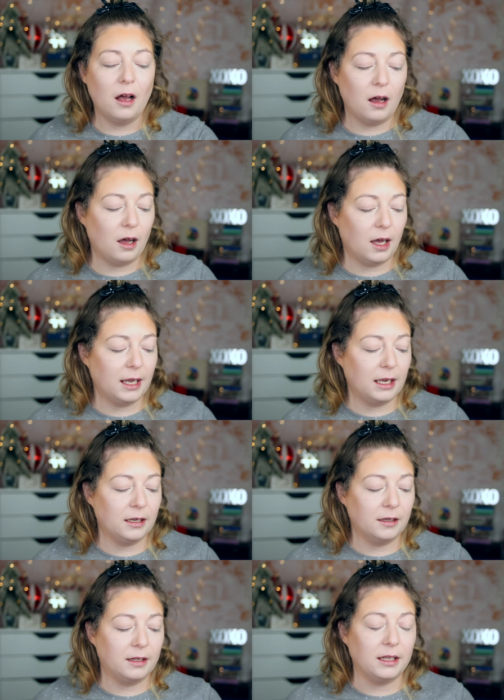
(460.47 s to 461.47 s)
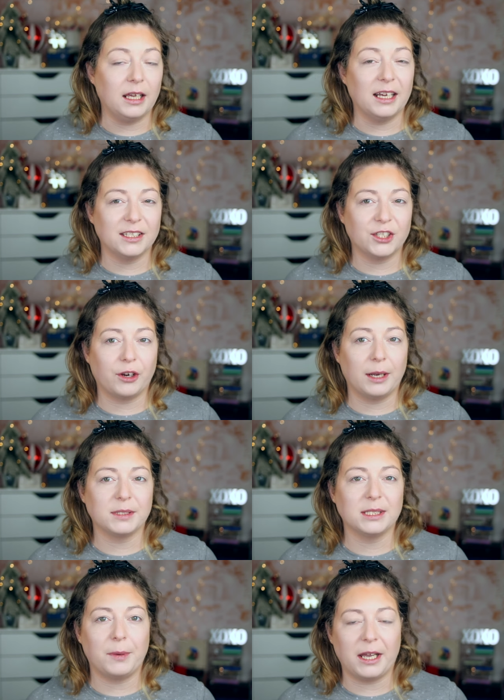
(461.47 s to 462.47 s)
on the Instagram
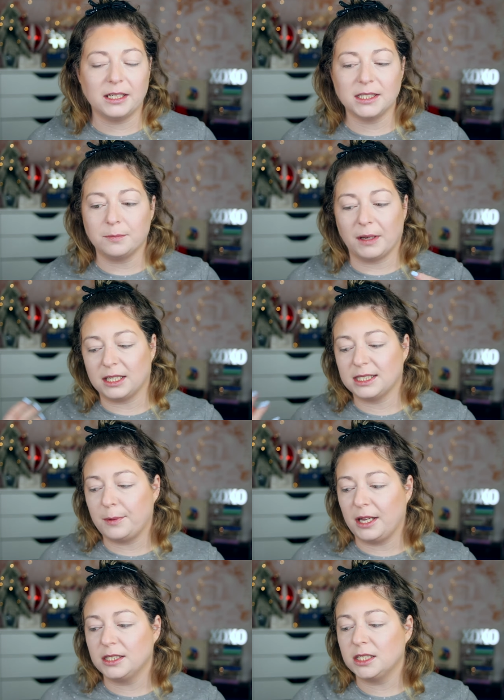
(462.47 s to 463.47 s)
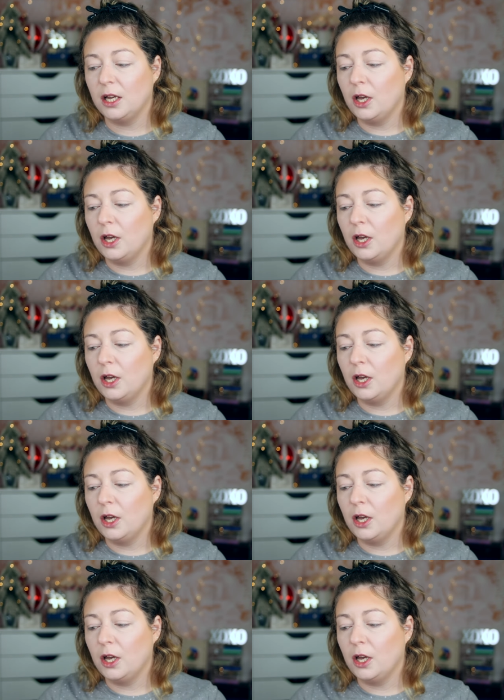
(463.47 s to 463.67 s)
space, Meta space,